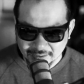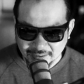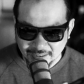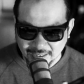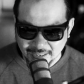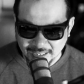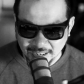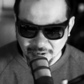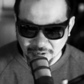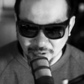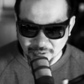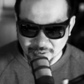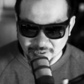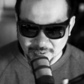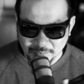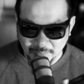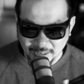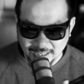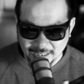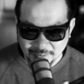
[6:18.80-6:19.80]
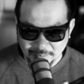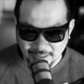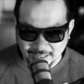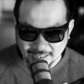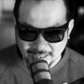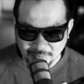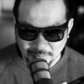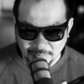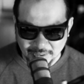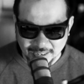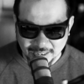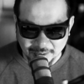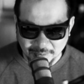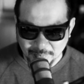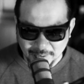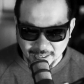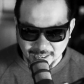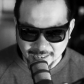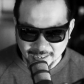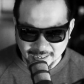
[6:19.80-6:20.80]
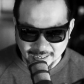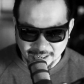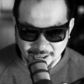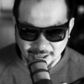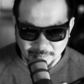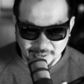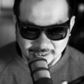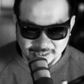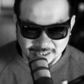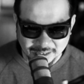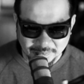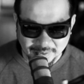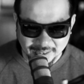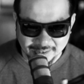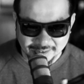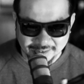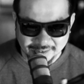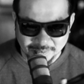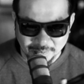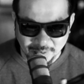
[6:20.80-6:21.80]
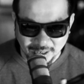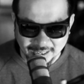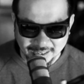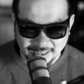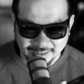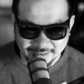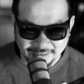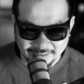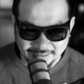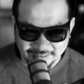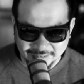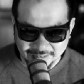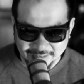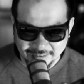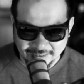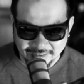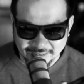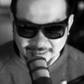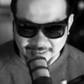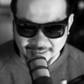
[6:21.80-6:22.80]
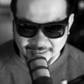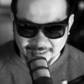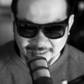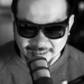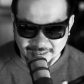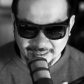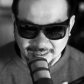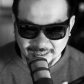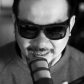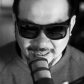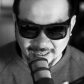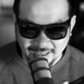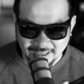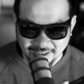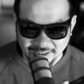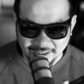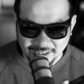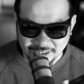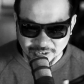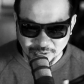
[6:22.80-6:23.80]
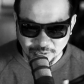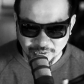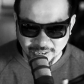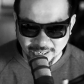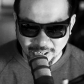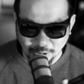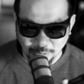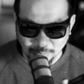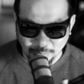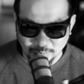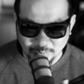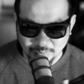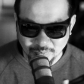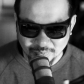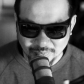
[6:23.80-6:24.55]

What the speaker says: And they were all smiling back at me. I must have been smiling. And I just couldn't help